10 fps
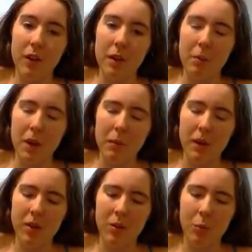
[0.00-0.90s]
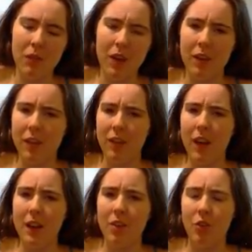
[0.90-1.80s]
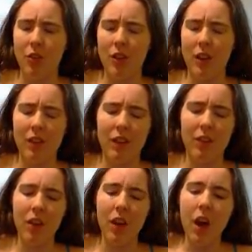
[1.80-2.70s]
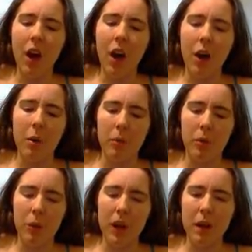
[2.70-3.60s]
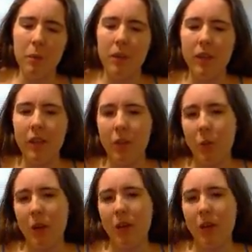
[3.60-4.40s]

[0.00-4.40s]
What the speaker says: in my opinion, we found out a lot of interesting things. So what happens in this week's